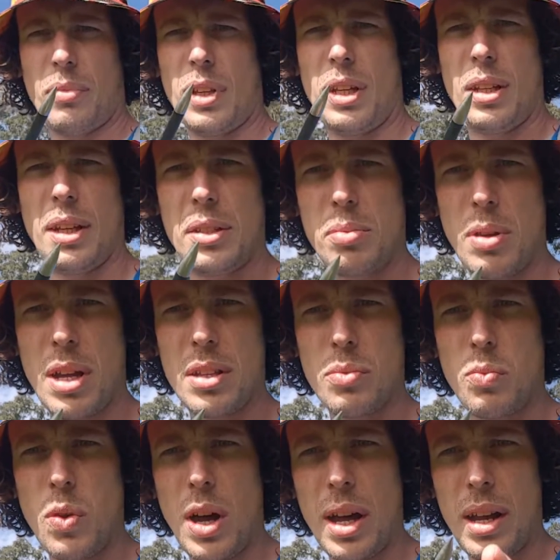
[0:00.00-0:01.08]
and these ones
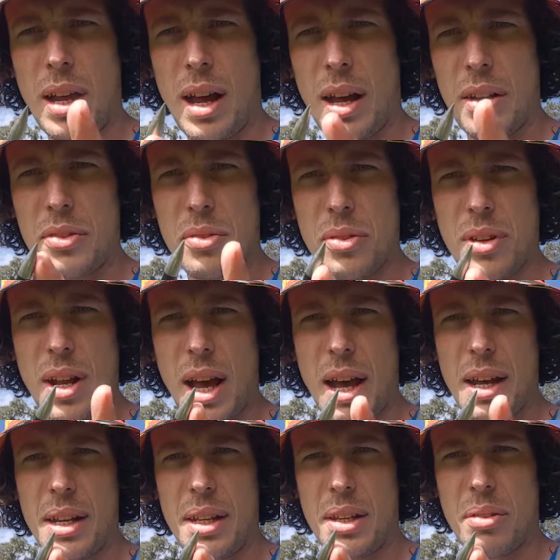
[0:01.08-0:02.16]

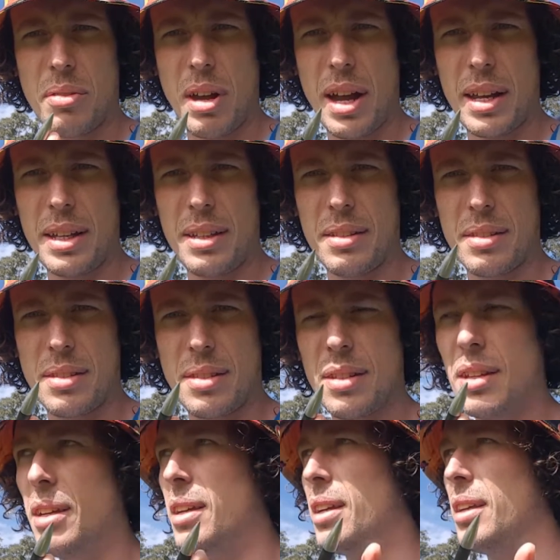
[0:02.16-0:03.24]
180 grains
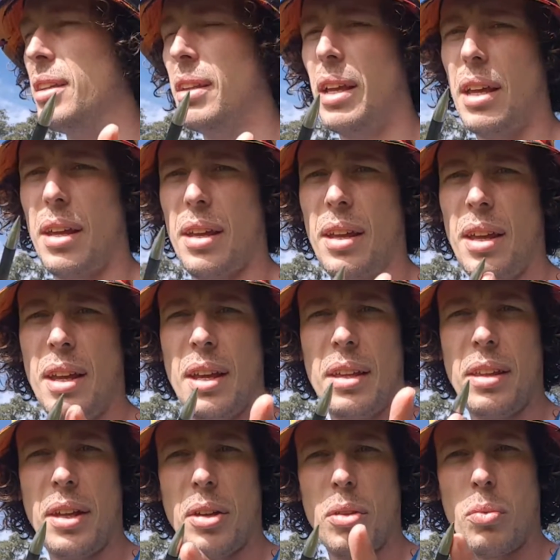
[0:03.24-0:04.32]
in there.
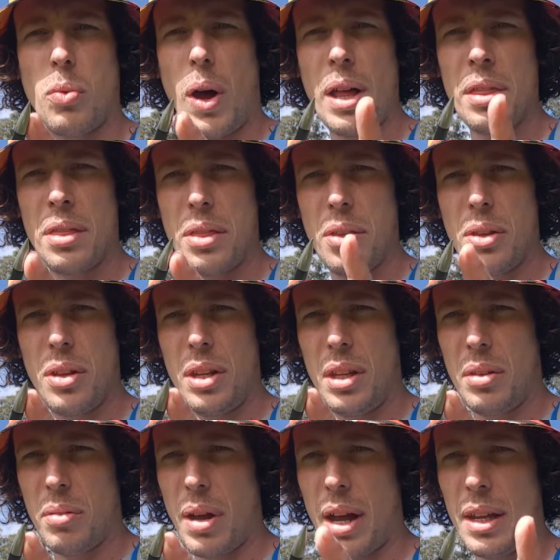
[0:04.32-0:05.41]
They're a 130
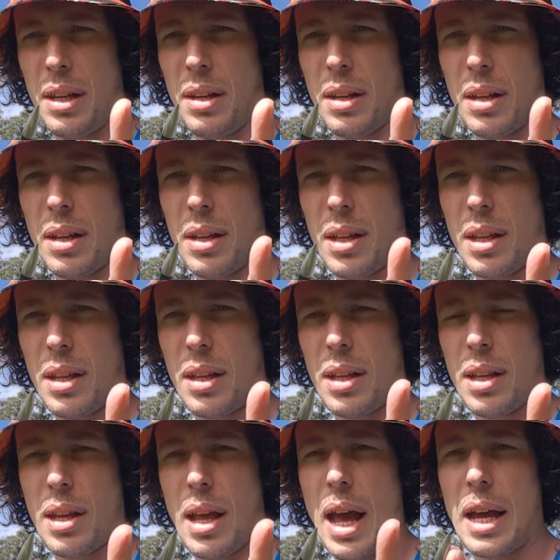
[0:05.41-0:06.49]
grain
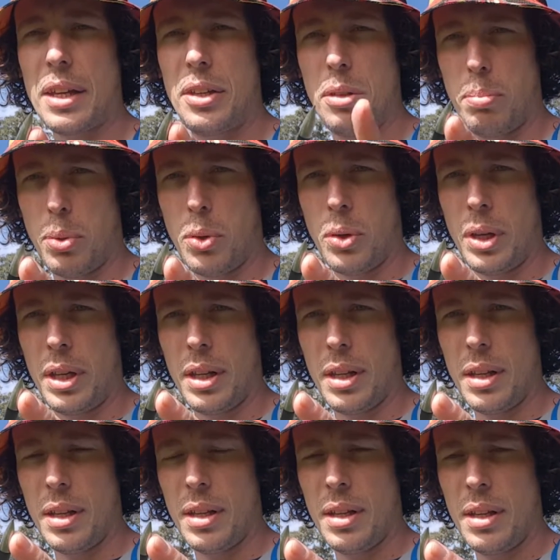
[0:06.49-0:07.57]
accu
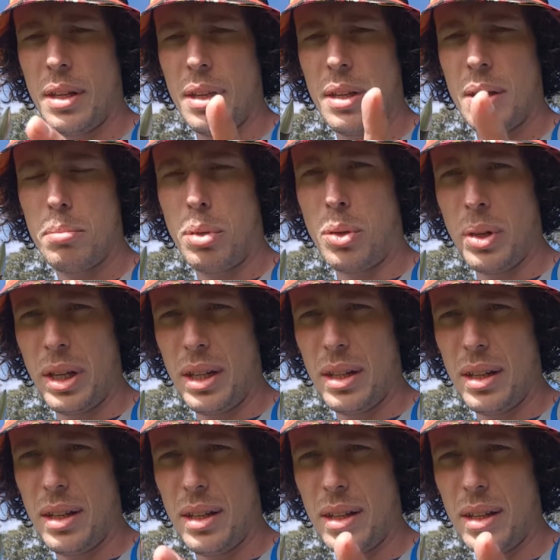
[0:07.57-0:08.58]
point,